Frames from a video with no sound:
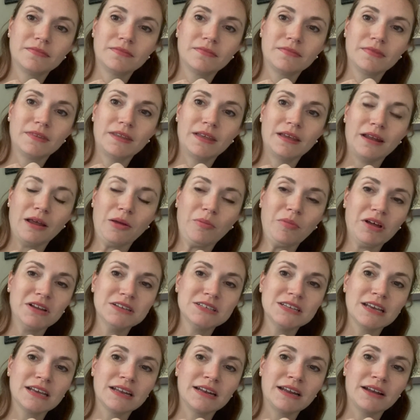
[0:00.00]
And I'm not
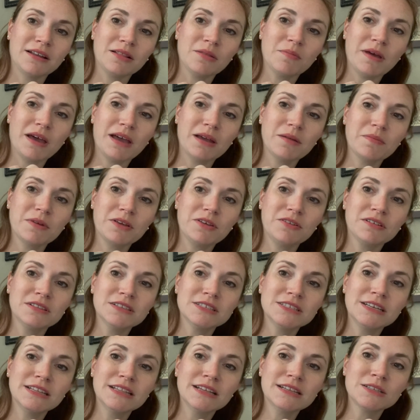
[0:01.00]
taking it out of the bag, but you can
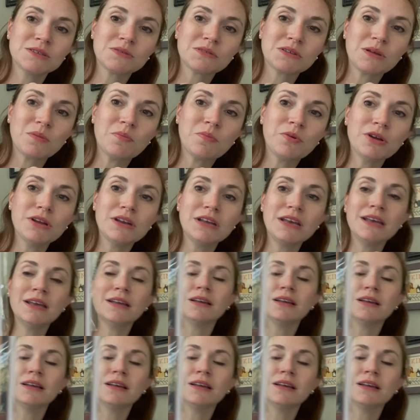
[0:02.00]
see that's really pretty.